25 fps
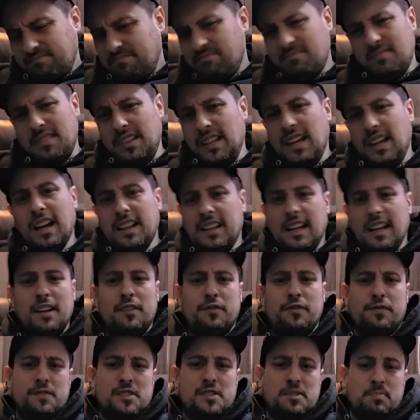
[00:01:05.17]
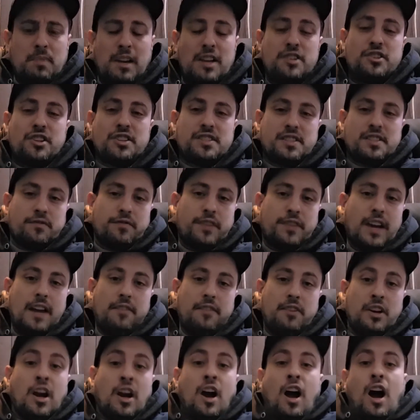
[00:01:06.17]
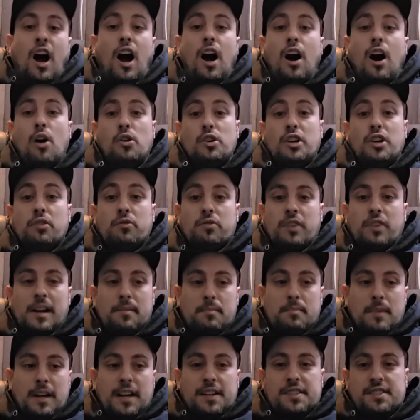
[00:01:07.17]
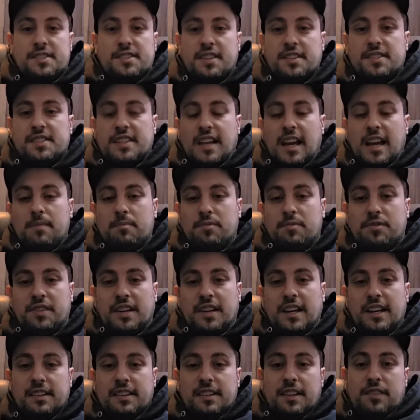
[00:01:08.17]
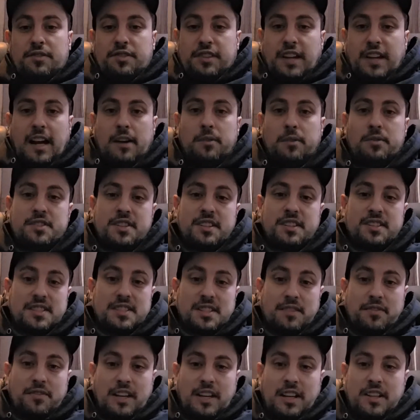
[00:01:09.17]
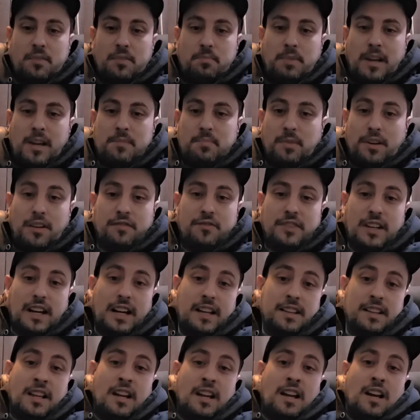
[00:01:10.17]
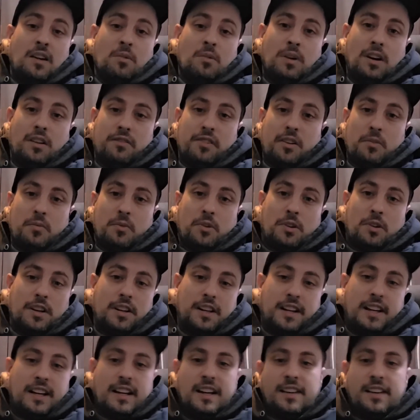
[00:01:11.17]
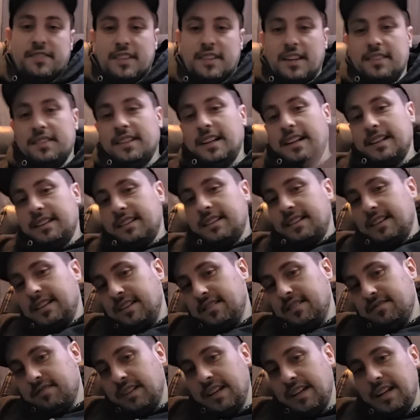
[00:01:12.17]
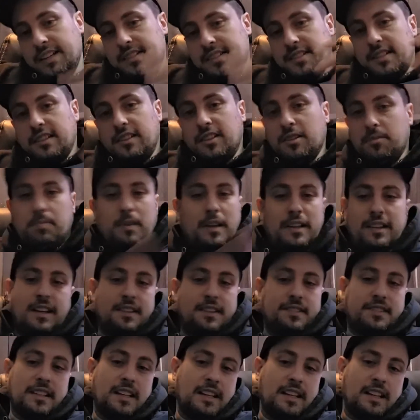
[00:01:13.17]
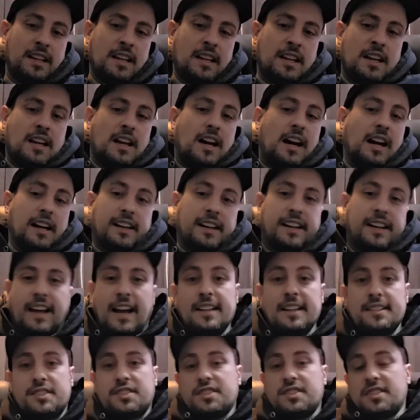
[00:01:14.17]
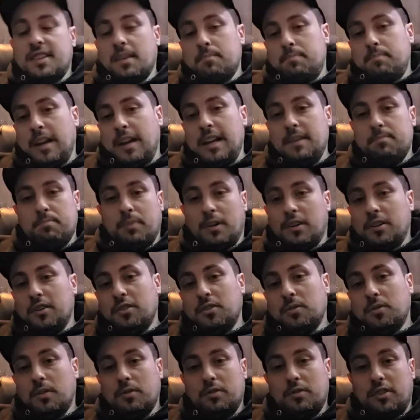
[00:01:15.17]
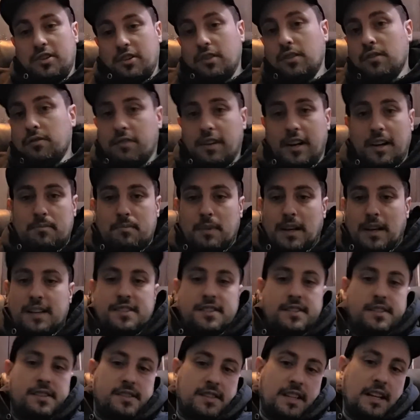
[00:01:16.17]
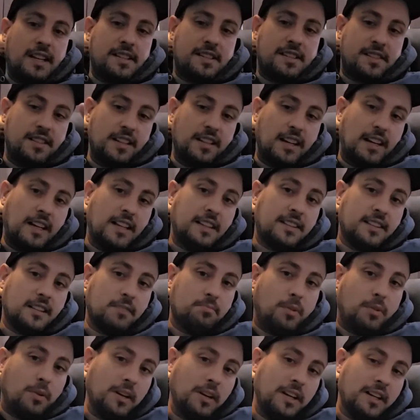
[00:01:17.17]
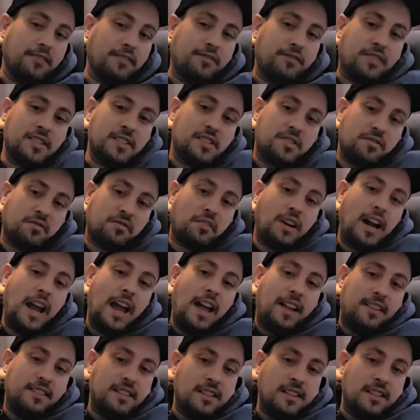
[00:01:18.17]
Yeah, that speech isn't favored. Oh, you remix the same thing that thousands of other people have done? We'll reward you. And then that creates a loop. And nothing against the people who do remixes. That's not the point of this rant.